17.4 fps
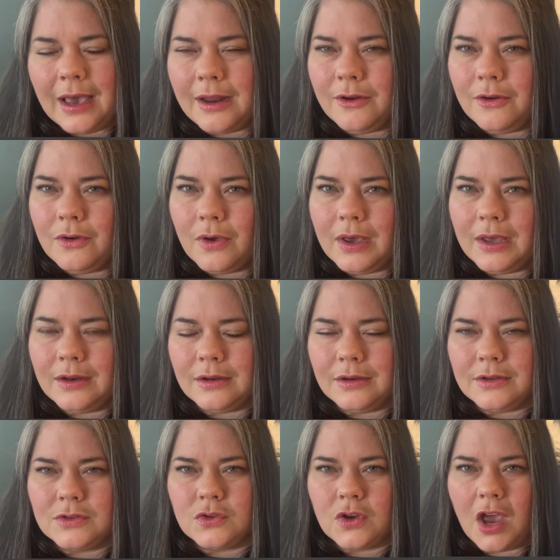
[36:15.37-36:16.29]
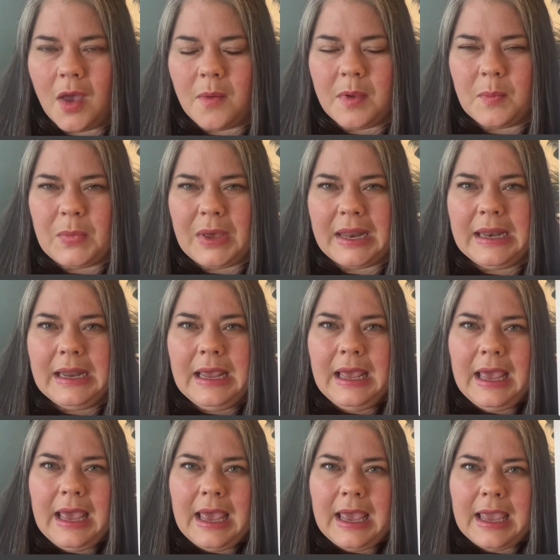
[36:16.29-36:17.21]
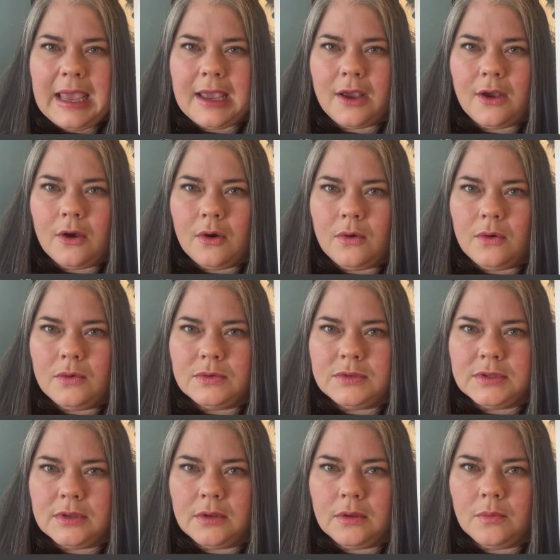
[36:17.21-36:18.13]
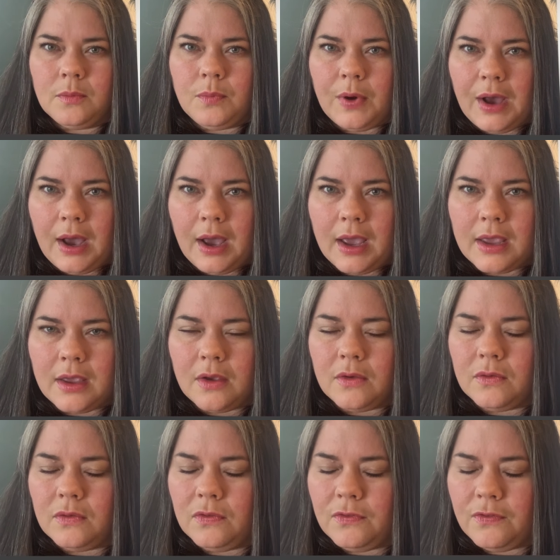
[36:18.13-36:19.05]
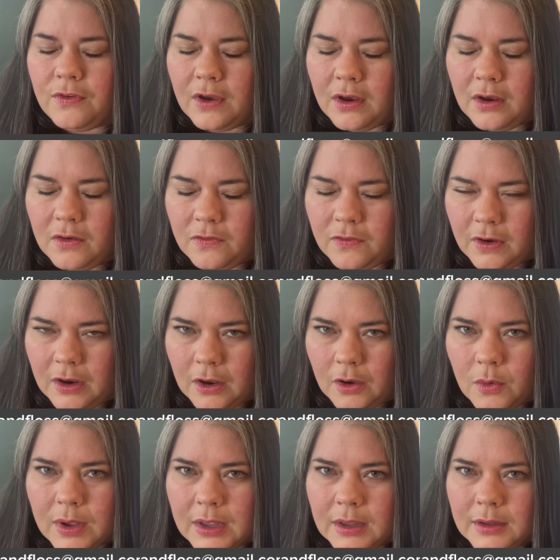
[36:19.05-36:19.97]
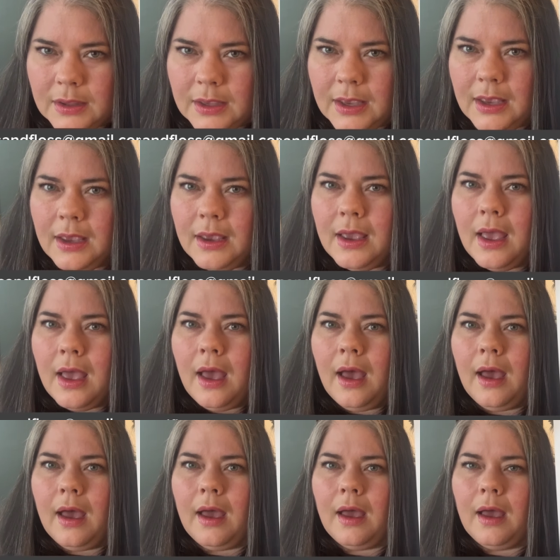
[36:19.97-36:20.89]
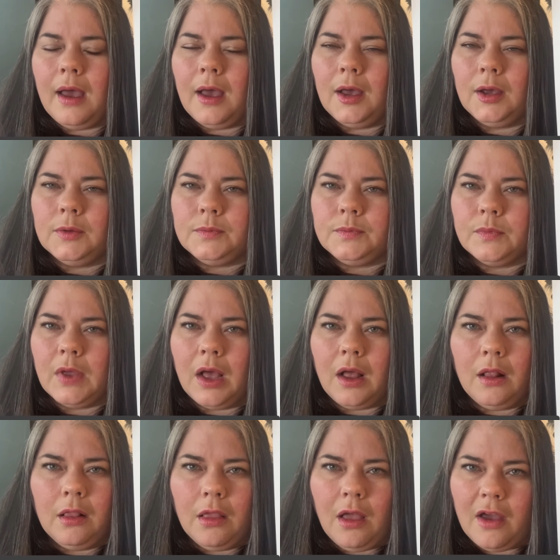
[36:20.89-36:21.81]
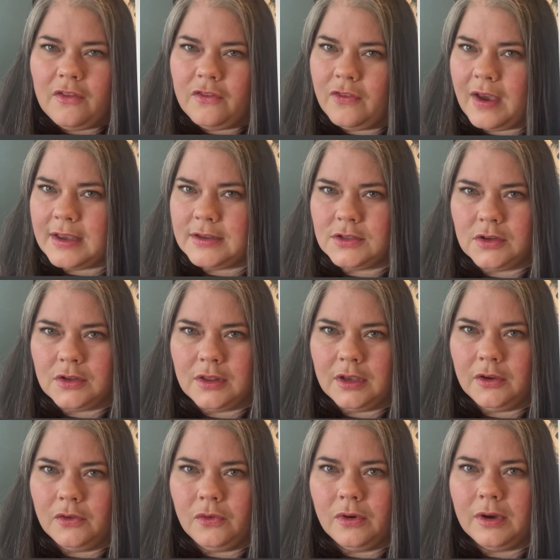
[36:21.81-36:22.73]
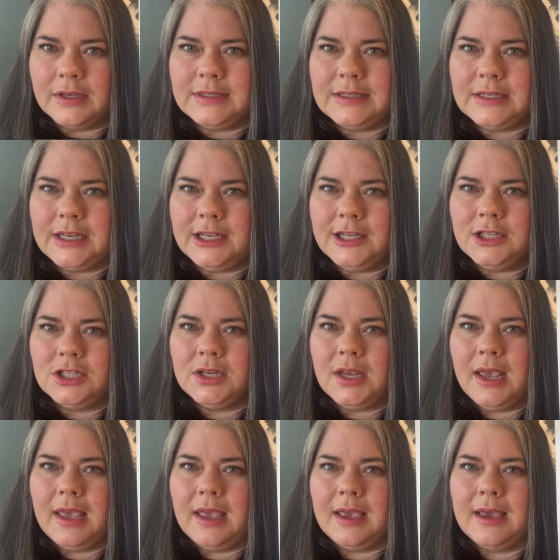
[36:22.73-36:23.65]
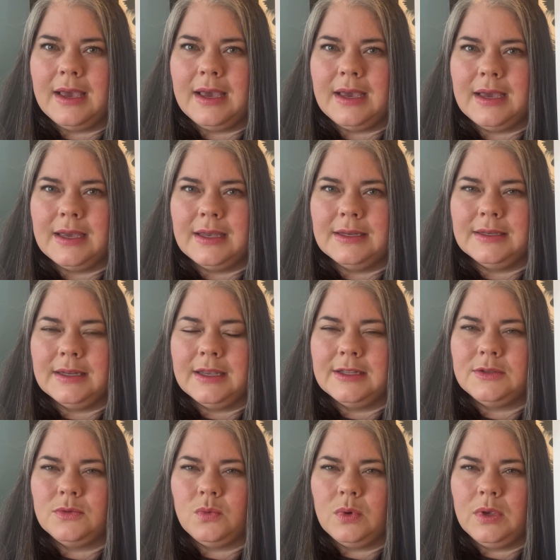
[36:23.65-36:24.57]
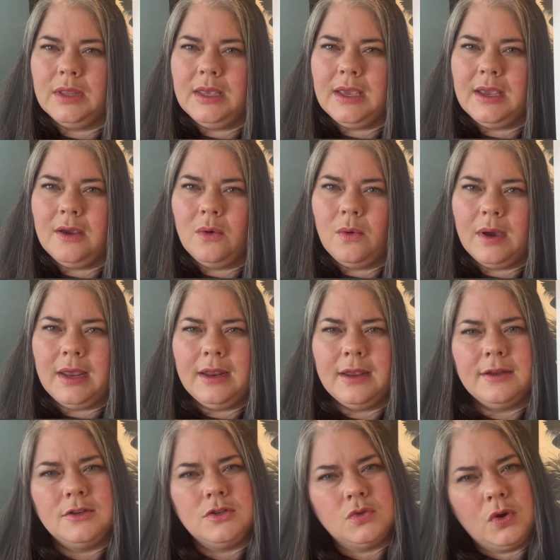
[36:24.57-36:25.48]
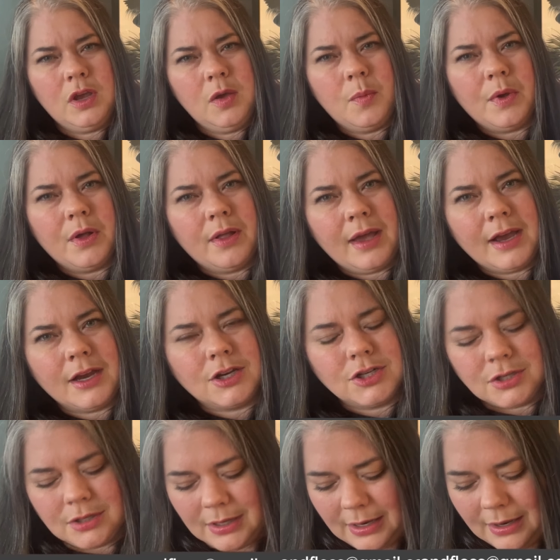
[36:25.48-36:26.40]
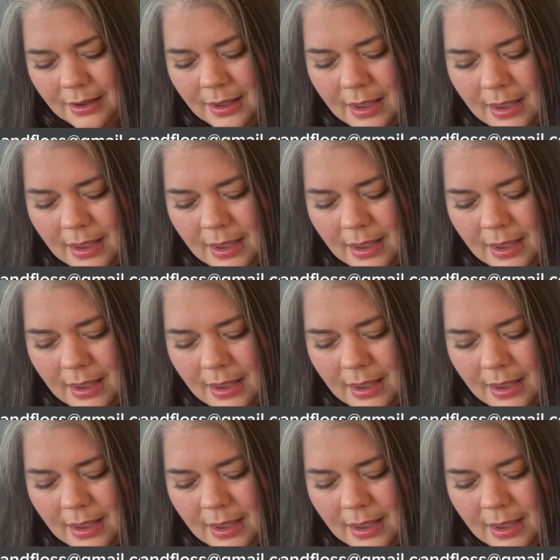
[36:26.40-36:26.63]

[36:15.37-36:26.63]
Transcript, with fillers: I don't know how to describe it, but it goes by very, very quickly, a lot faster than cross stitch, and it's really quite enjoyable actually.